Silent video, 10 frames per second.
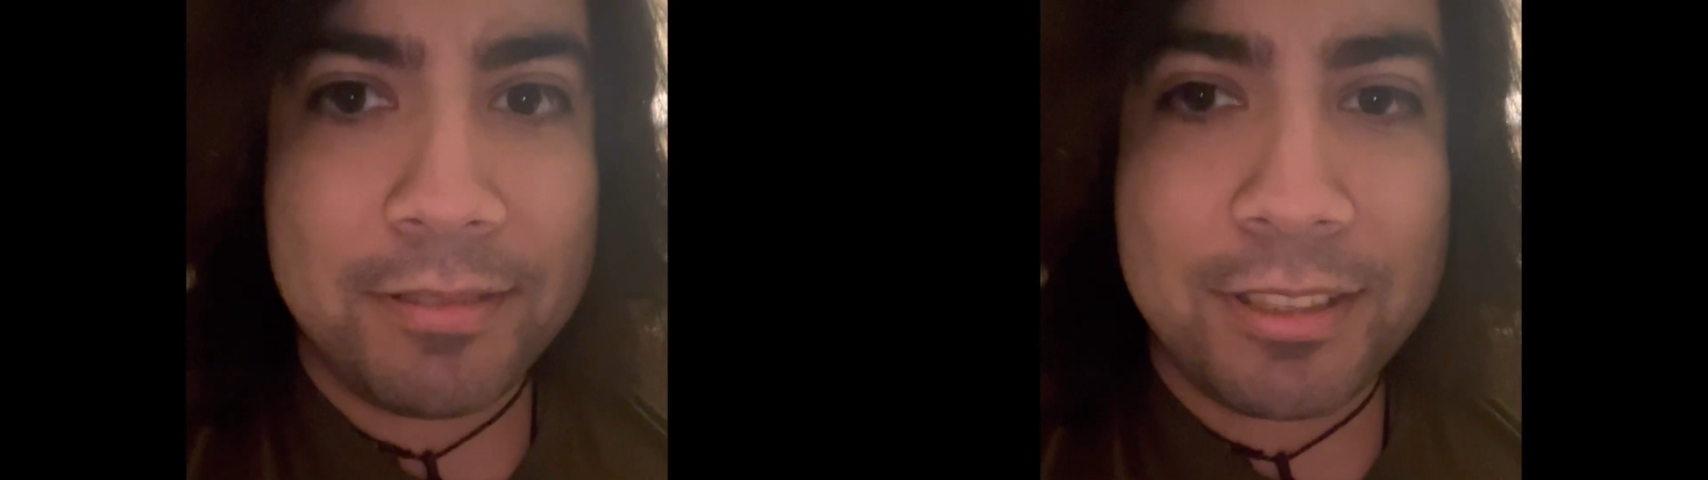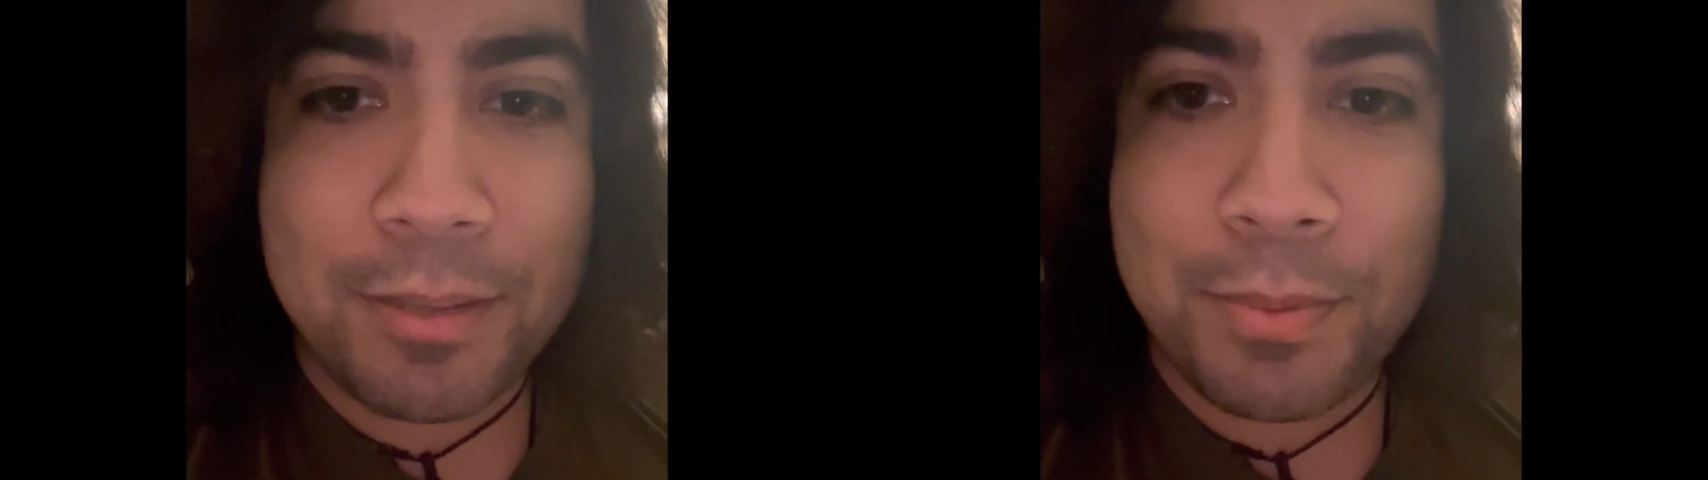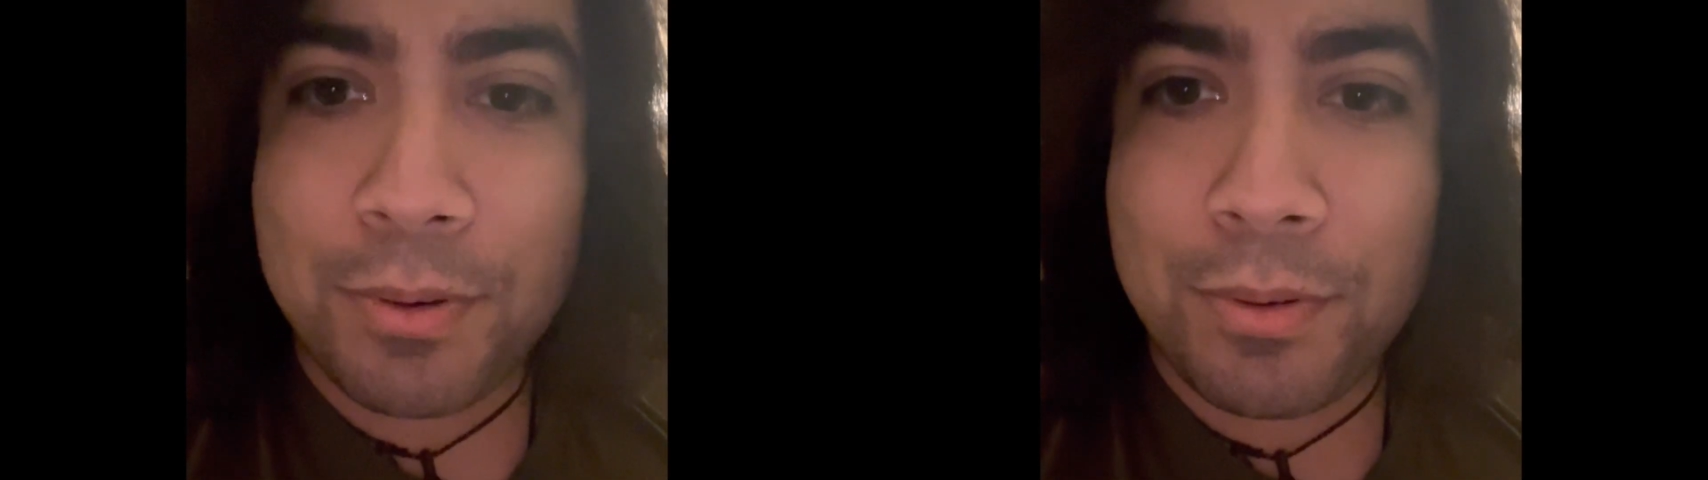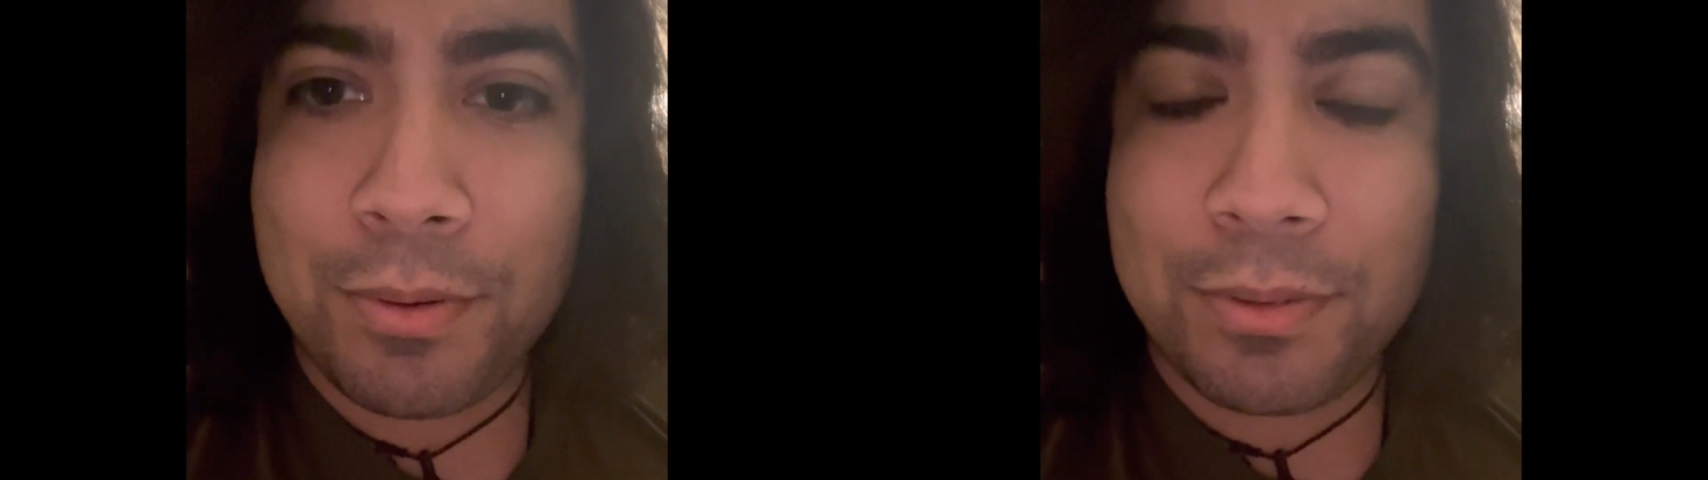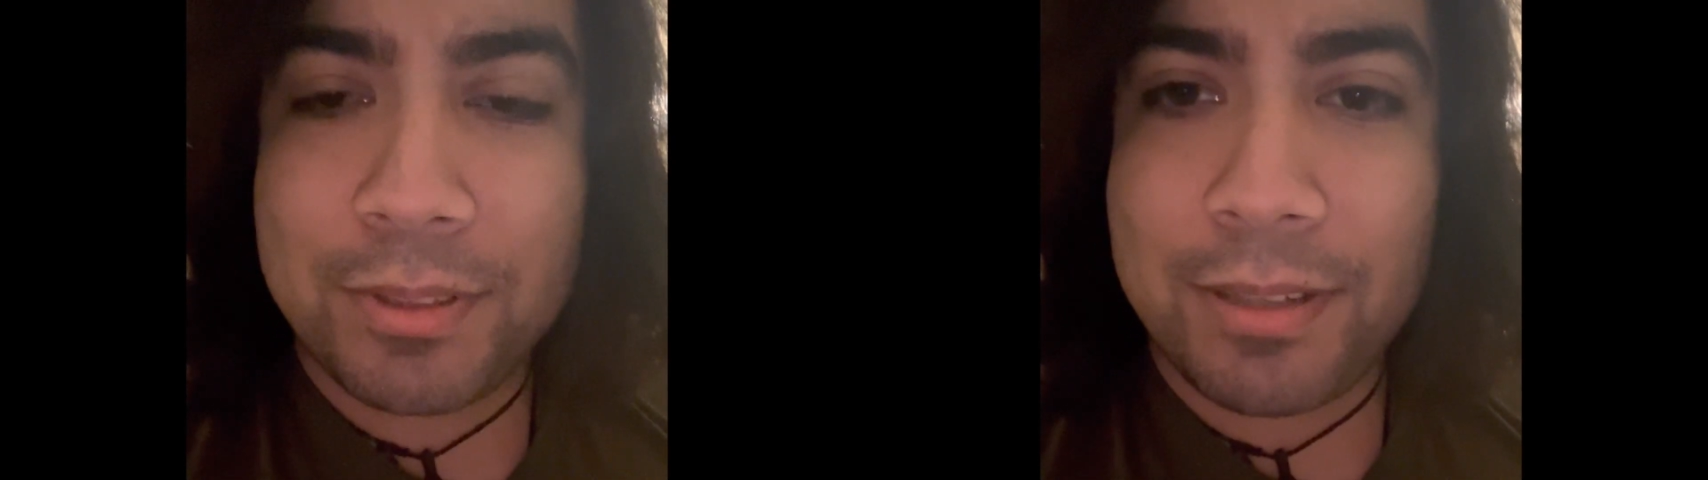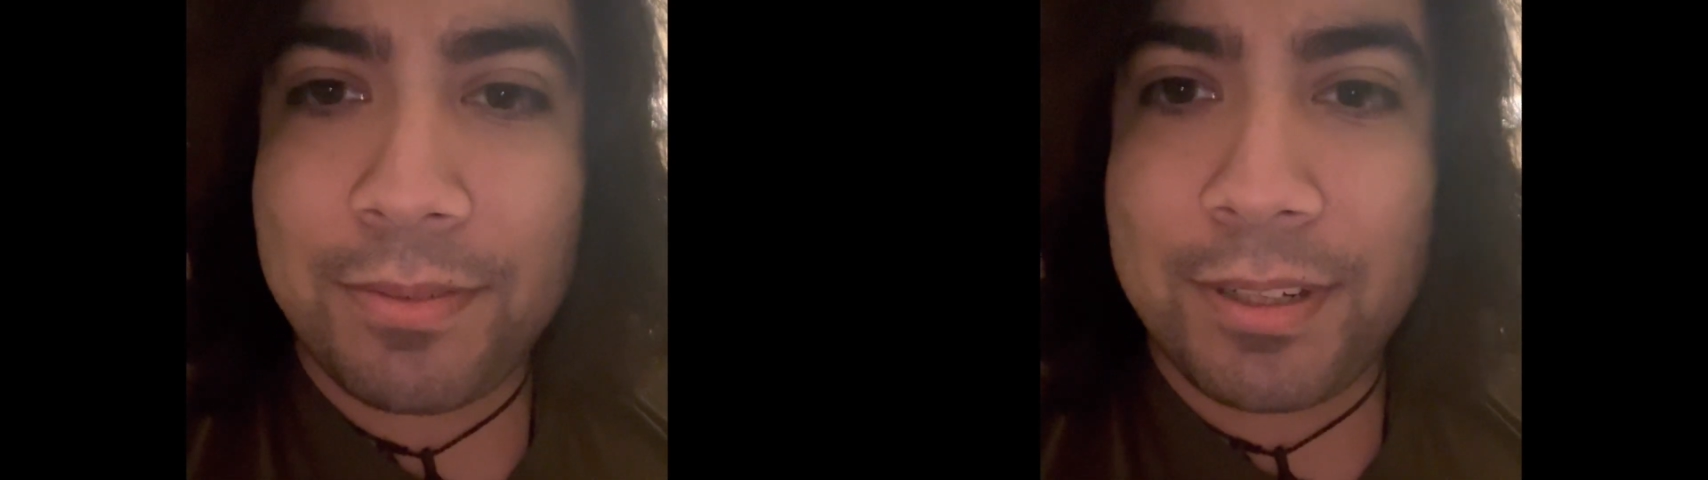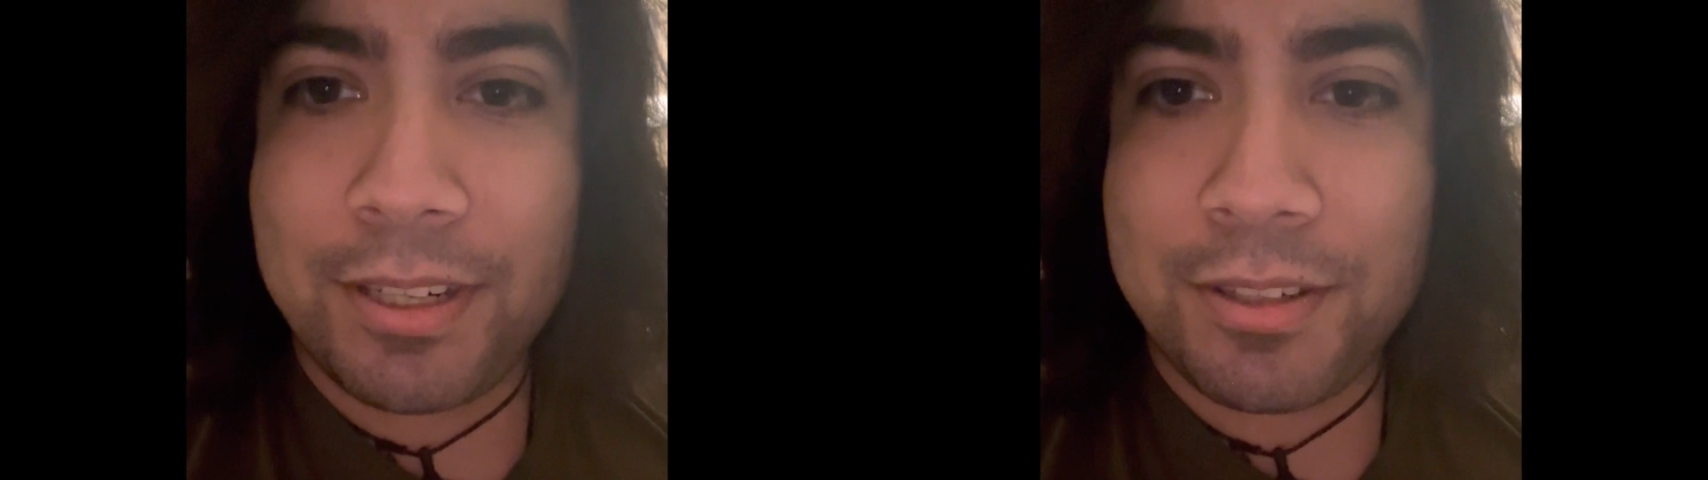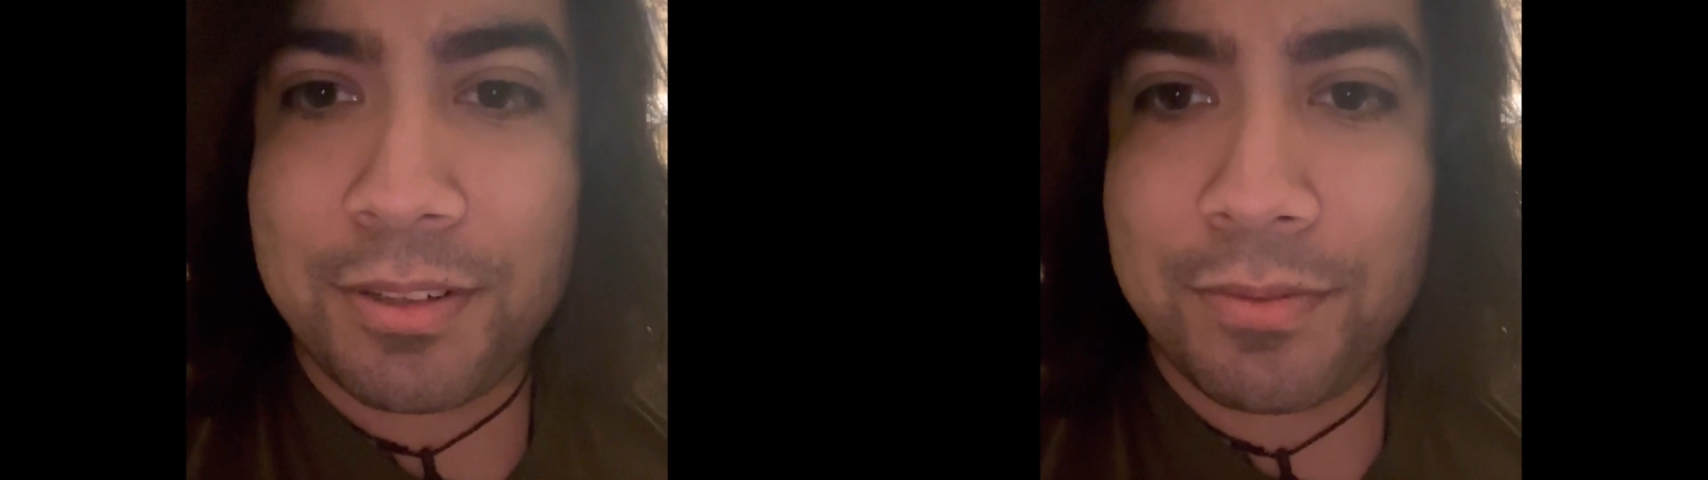typical definition